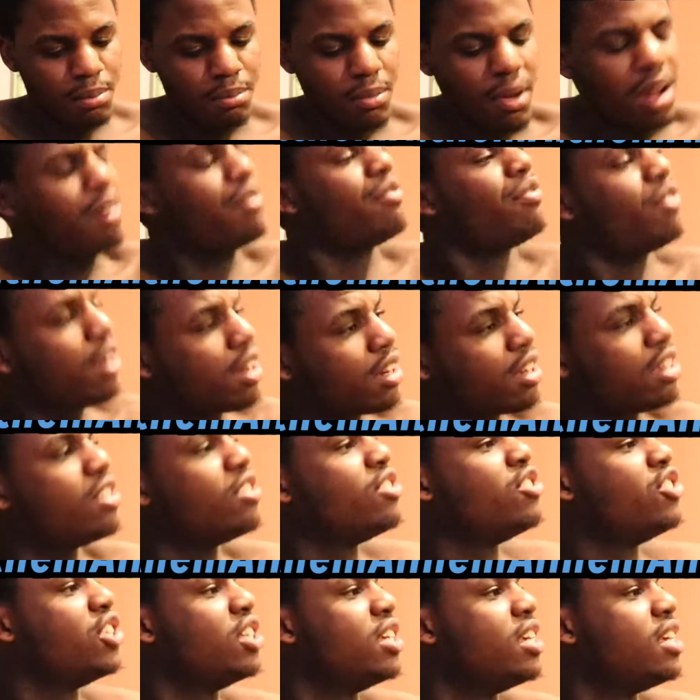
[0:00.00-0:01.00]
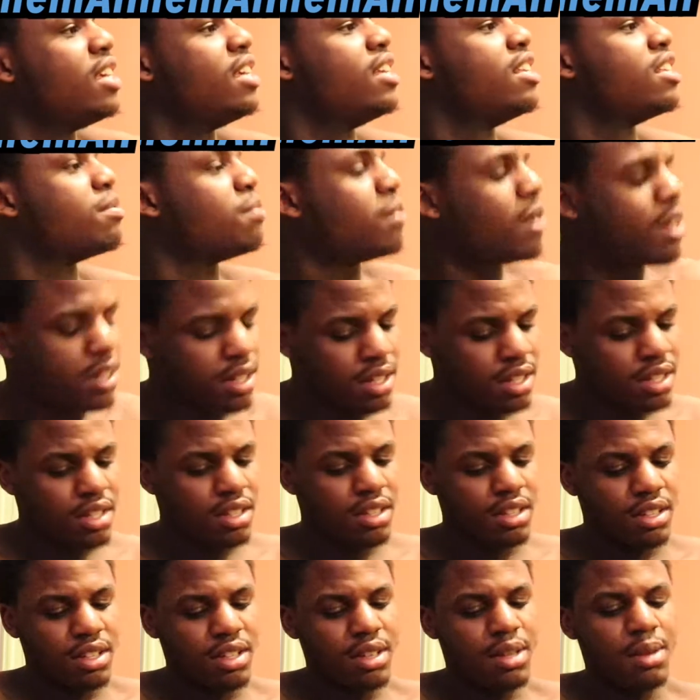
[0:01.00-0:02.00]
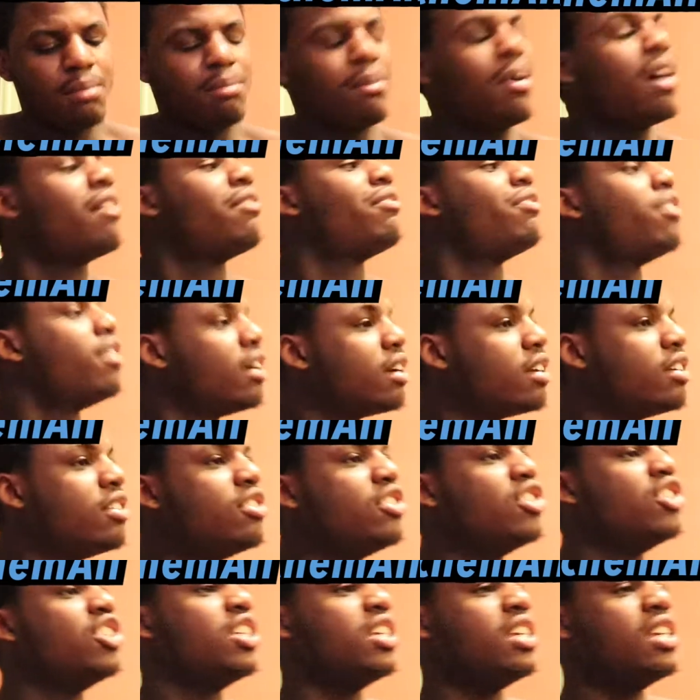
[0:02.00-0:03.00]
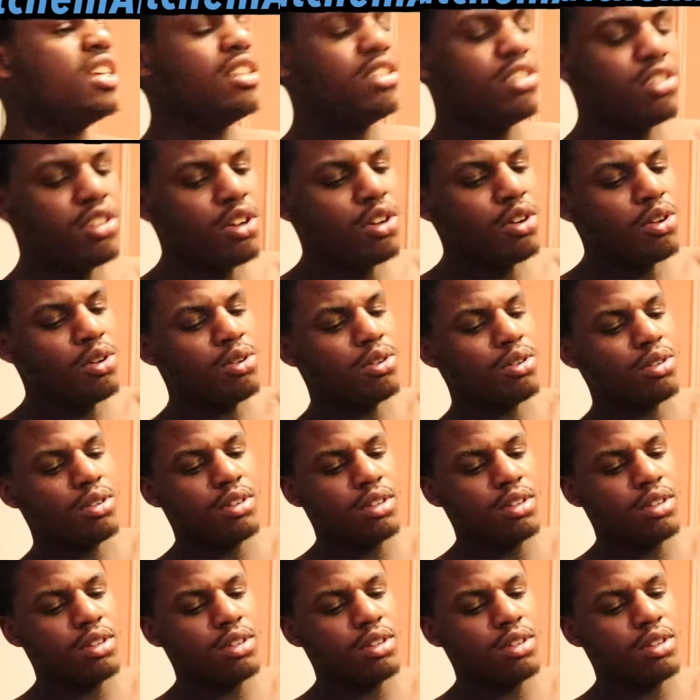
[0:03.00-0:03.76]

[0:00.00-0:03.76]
My fucking jeans, my nigga. My fucking jeans, though.